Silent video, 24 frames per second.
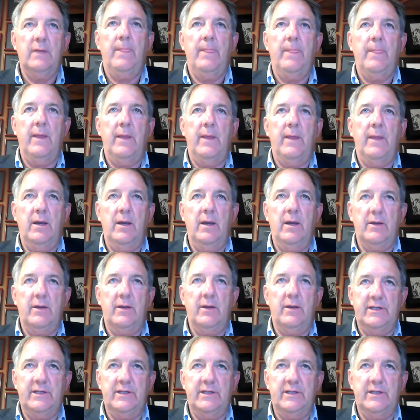And I'll
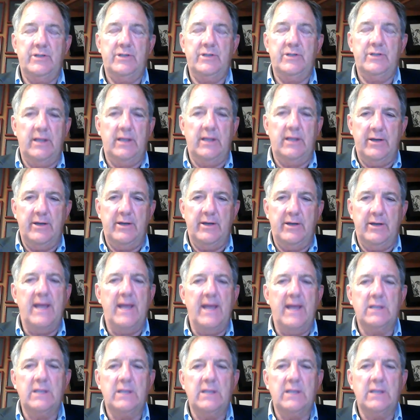send a judge a letter
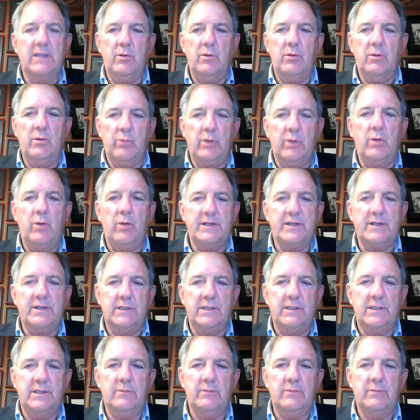asking him and requesting
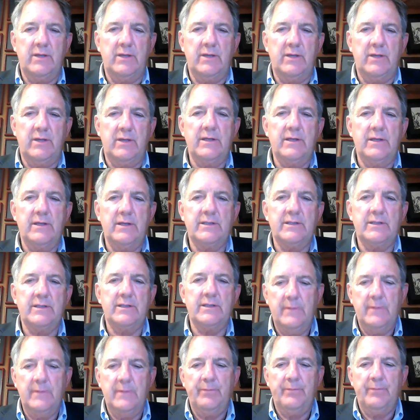him to give his
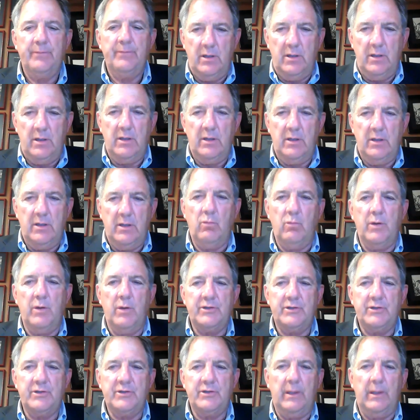
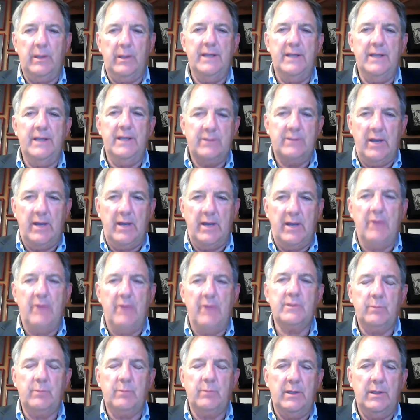what took place, how it
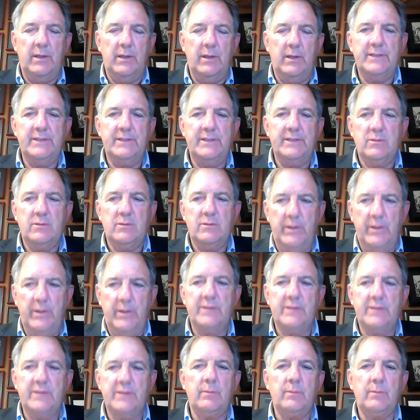took place, when
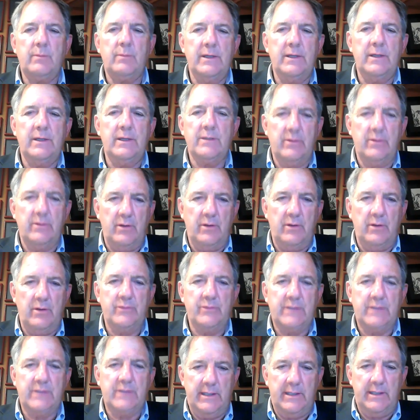it took place, those
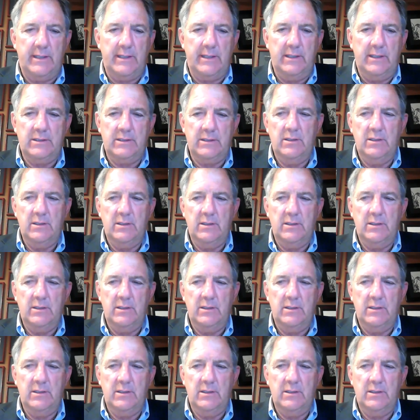kind of things.